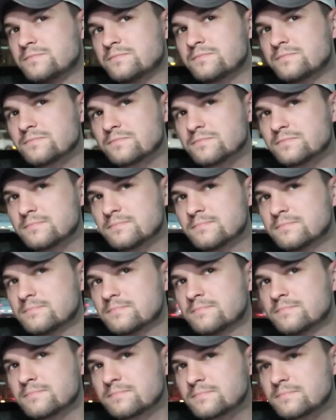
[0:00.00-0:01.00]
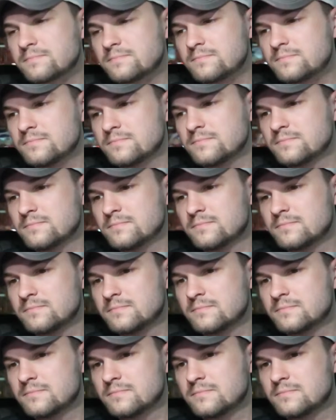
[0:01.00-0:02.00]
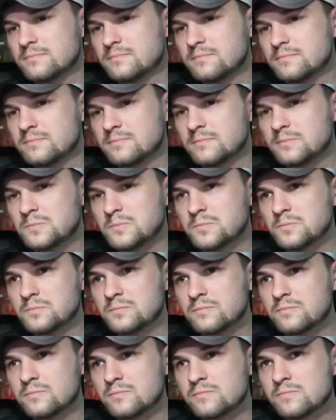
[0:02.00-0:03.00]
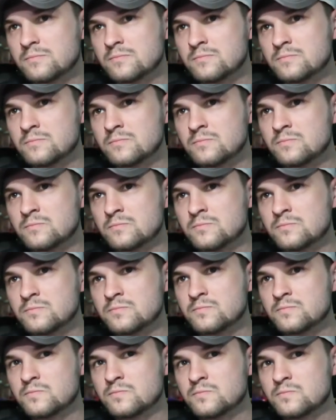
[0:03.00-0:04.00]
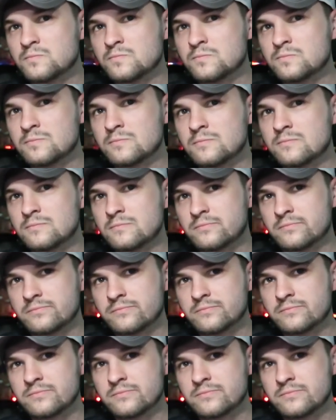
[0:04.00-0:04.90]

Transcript: (not speaking)